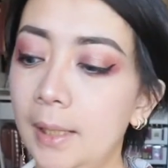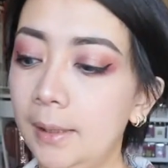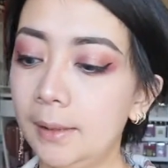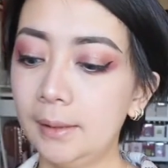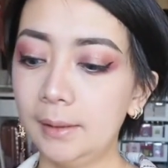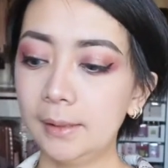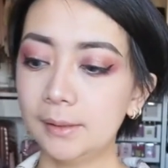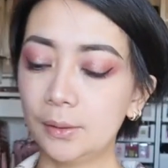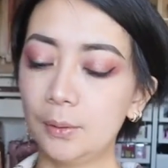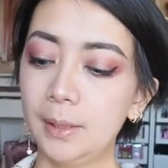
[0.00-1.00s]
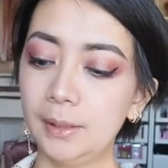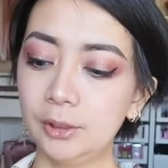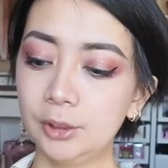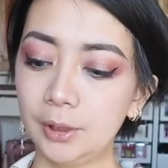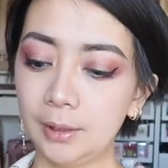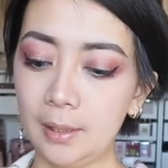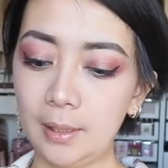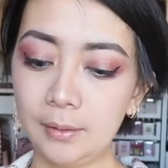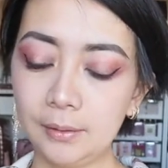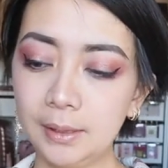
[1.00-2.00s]
And then let's go ahead and check
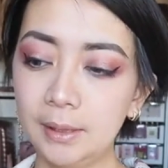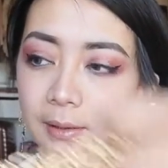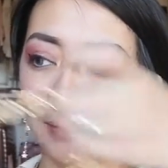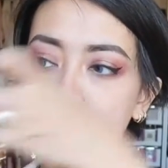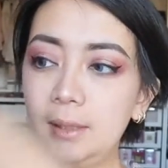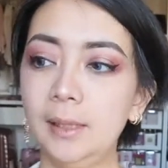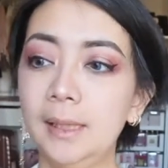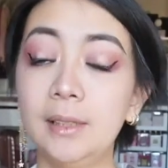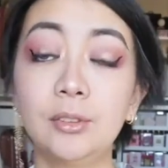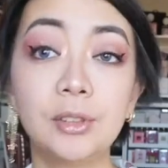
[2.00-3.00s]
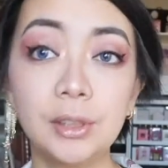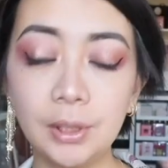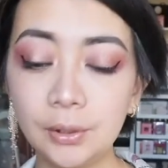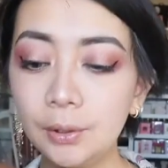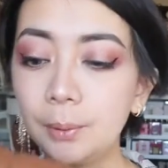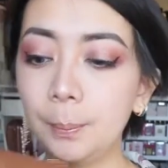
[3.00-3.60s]
out the interior